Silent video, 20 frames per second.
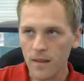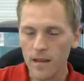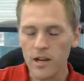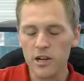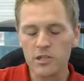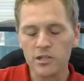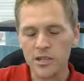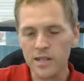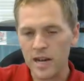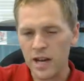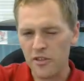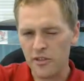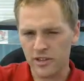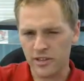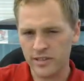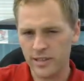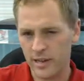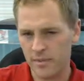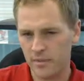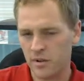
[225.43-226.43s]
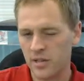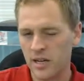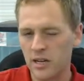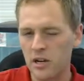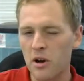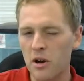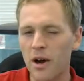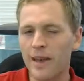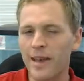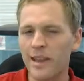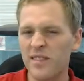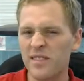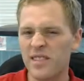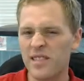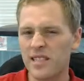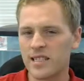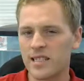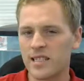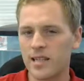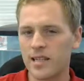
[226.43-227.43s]
here's another example. And I know I give
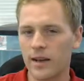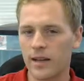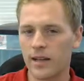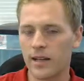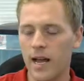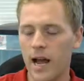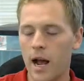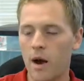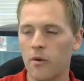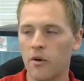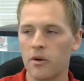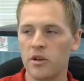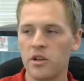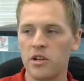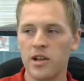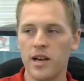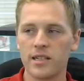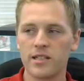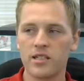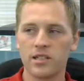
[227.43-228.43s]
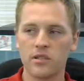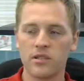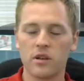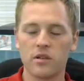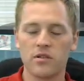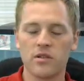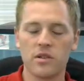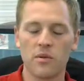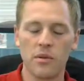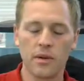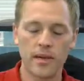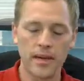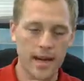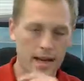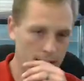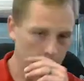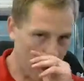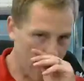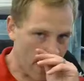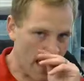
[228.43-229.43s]
this second hour and you guys took notes the one
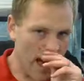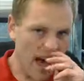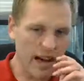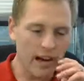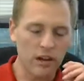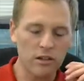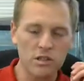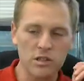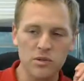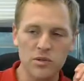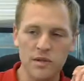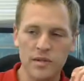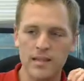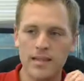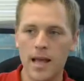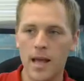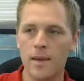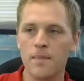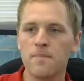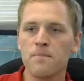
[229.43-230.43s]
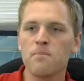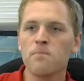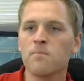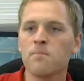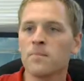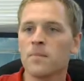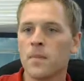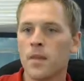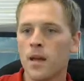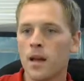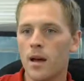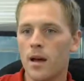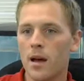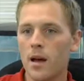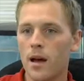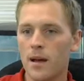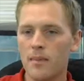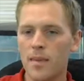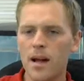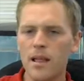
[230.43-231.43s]
day. I don't just want to say,
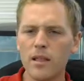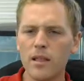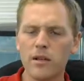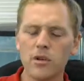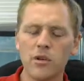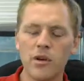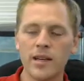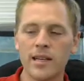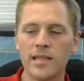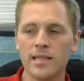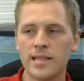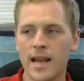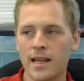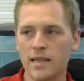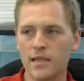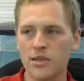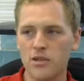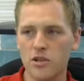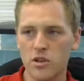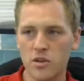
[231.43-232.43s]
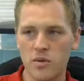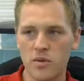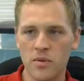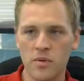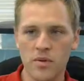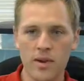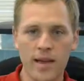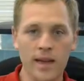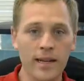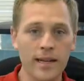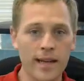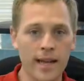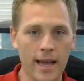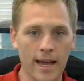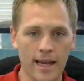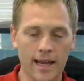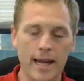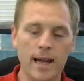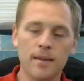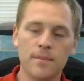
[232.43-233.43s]
Illinois is next to
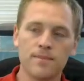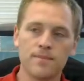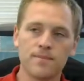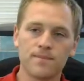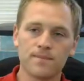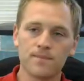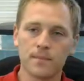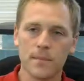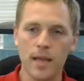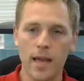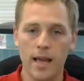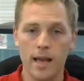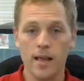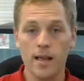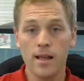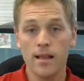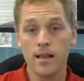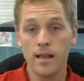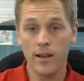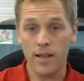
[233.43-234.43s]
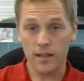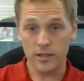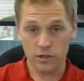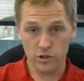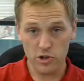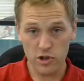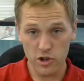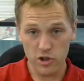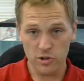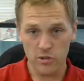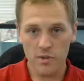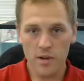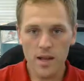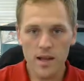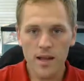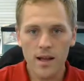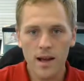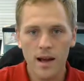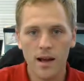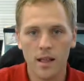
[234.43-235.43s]
Indiana. Okay, now that's true.
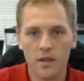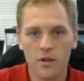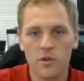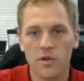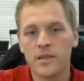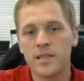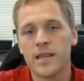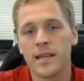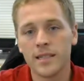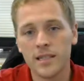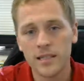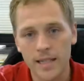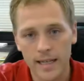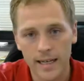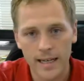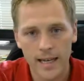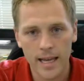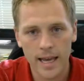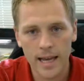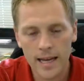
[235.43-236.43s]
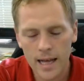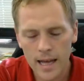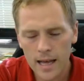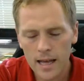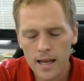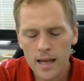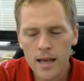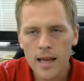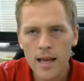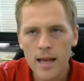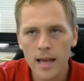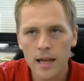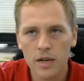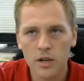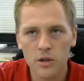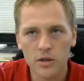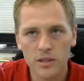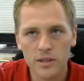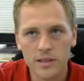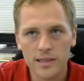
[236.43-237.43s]
Illinois is next to Indiana, and
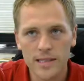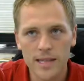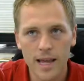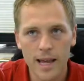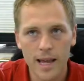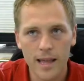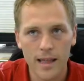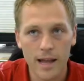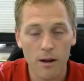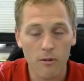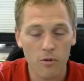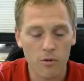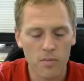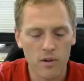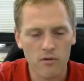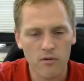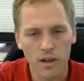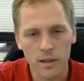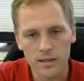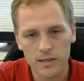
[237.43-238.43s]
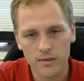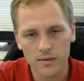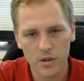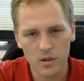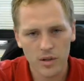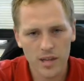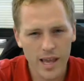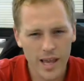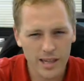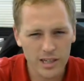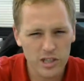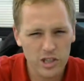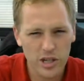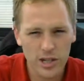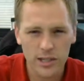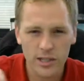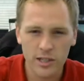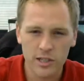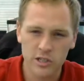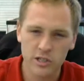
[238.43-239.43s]
you could say that would be relative
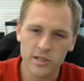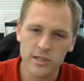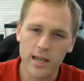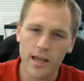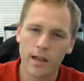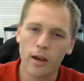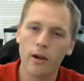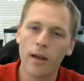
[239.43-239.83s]
location because you're saying,